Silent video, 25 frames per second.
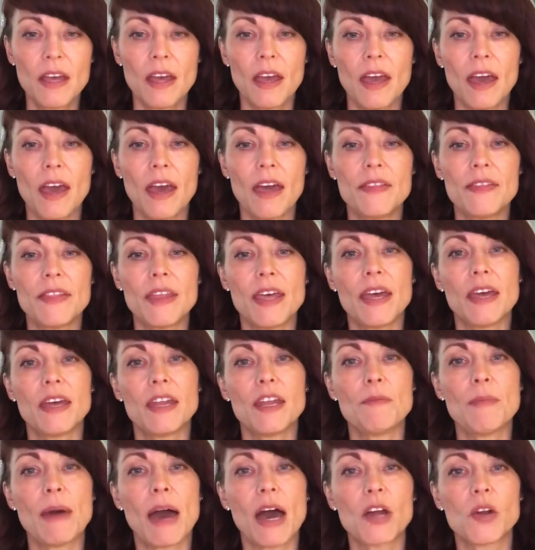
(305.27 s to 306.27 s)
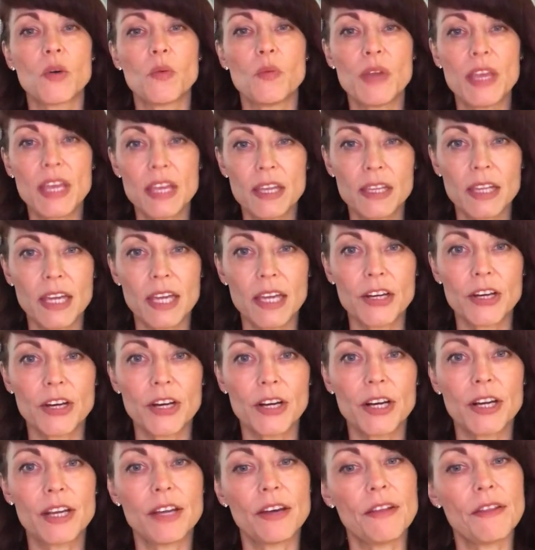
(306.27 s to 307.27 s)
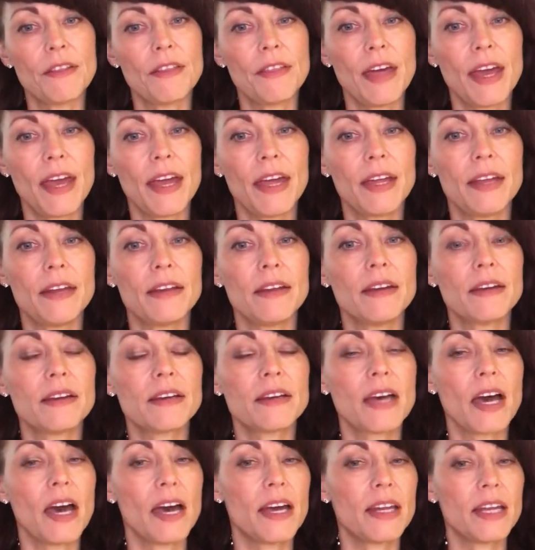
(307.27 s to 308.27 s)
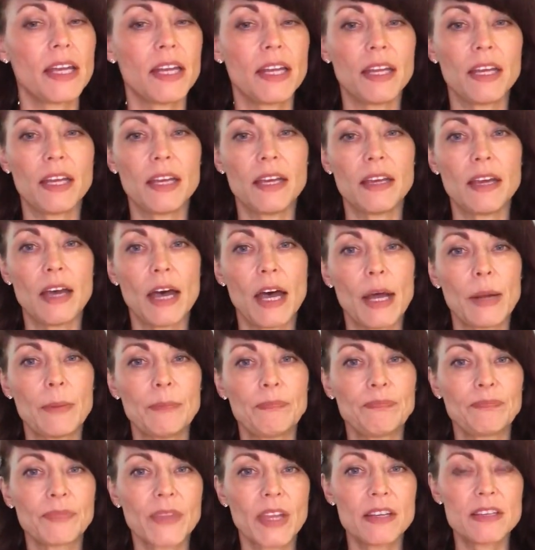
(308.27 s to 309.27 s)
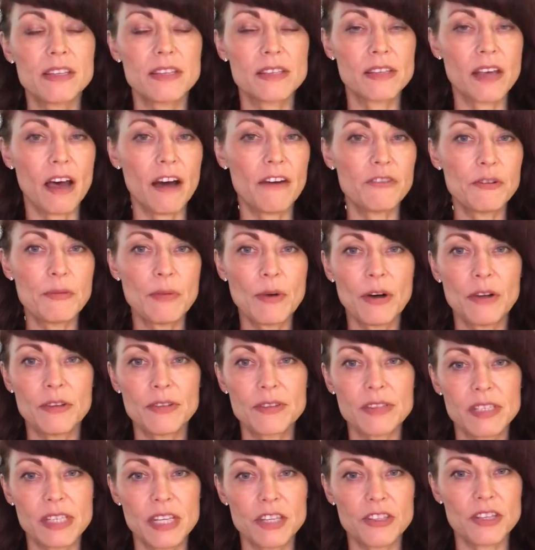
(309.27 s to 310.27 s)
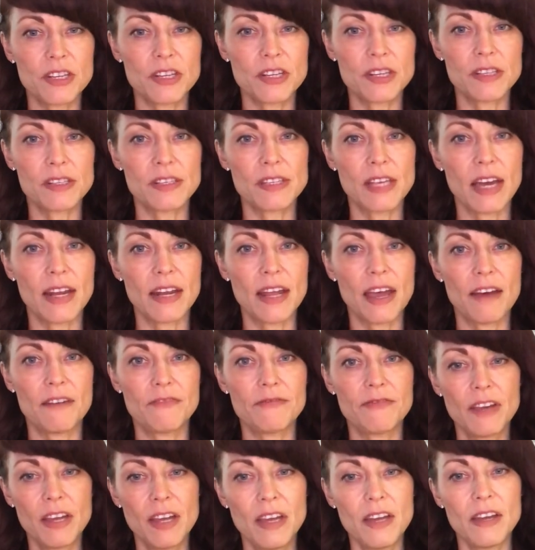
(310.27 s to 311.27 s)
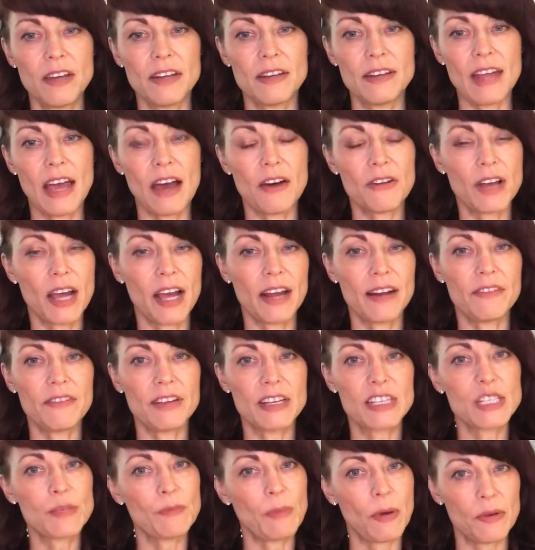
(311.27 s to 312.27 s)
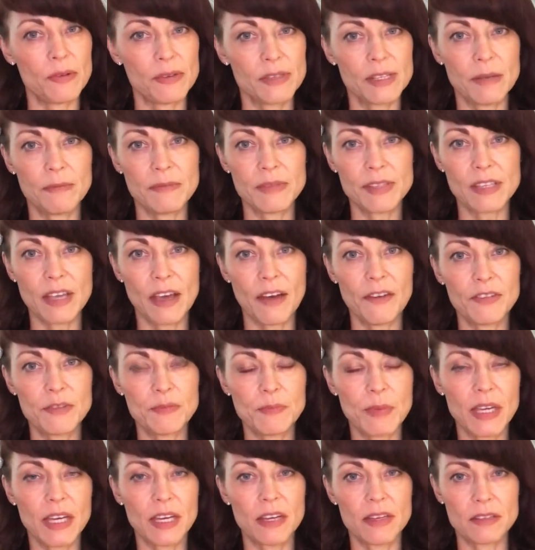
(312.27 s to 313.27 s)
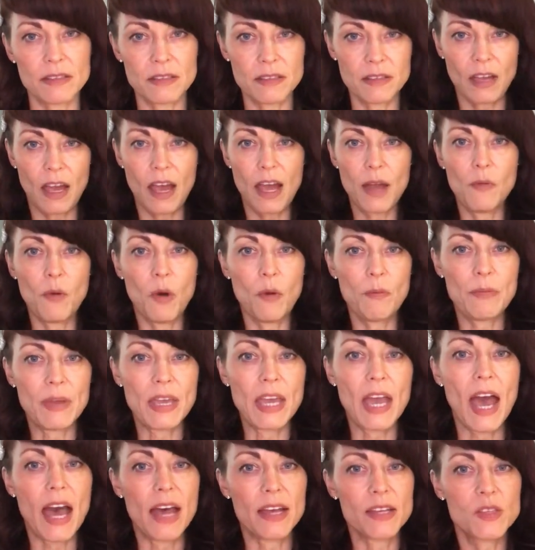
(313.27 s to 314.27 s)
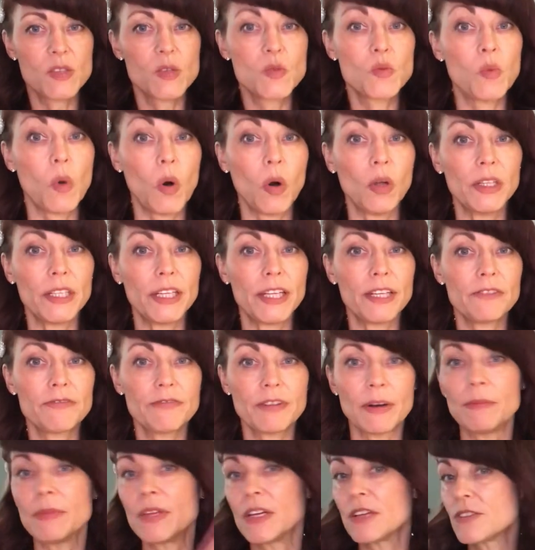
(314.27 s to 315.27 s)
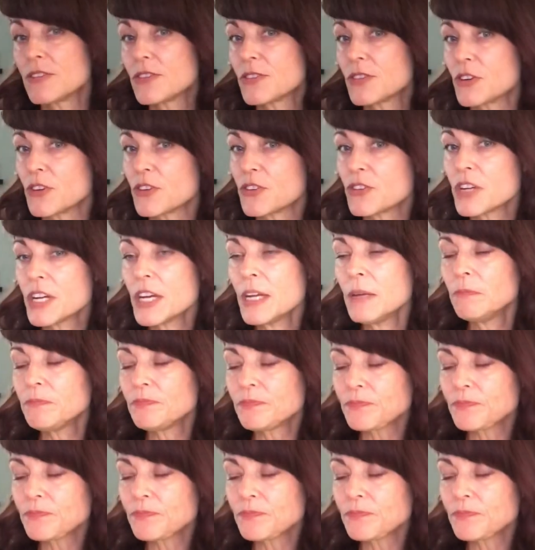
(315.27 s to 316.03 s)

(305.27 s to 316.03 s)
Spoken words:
And then about a week later, he'll then cut any dissolvable stitches that have now kind of exposed themselves because I won't be as swollen from the surgery.